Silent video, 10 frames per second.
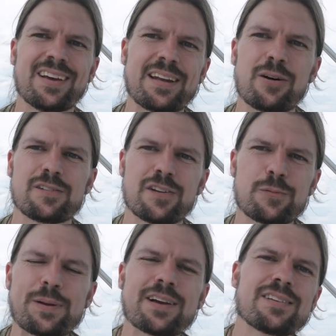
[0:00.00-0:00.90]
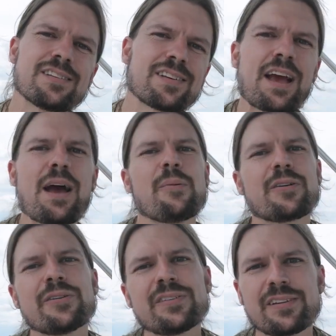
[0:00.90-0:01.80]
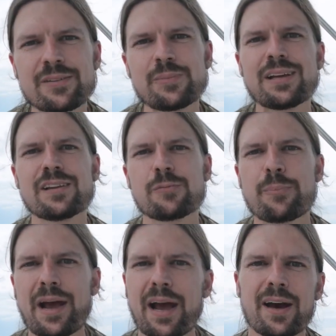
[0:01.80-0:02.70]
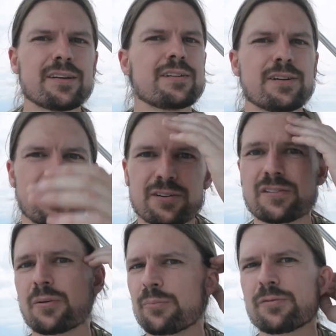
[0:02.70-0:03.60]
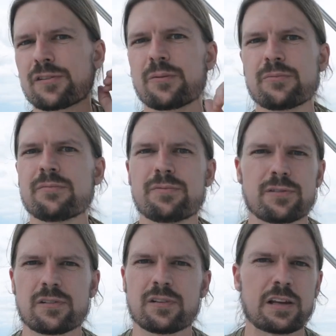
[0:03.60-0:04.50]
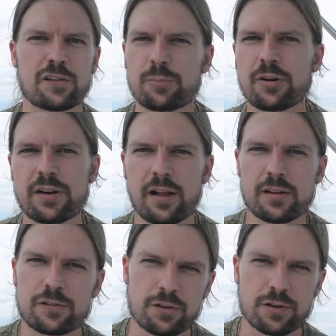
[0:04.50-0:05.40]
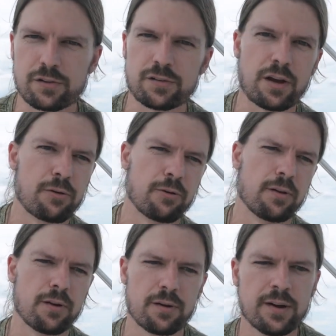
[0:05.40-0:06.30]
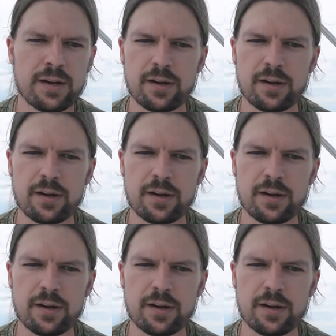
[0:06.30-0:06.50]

Now, just because it's a chemical doesn't mean it's bad, and you know, some, some like smart Alex are gonna say, well,